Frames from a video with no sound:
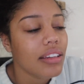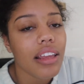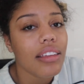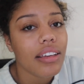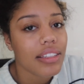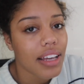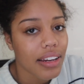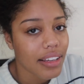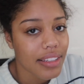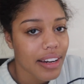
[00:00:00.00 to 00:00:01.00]
Nothing
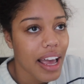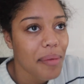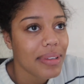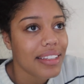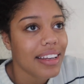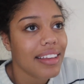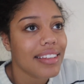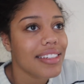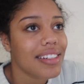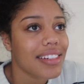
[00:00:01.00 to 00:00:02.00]
exciting is gonna happen today.
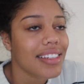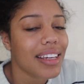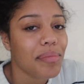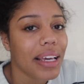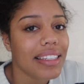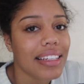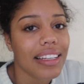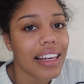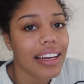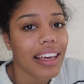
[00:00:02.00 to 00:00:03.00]
This is just like basic
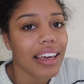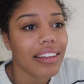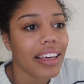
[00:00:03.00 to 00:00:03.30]
day to day.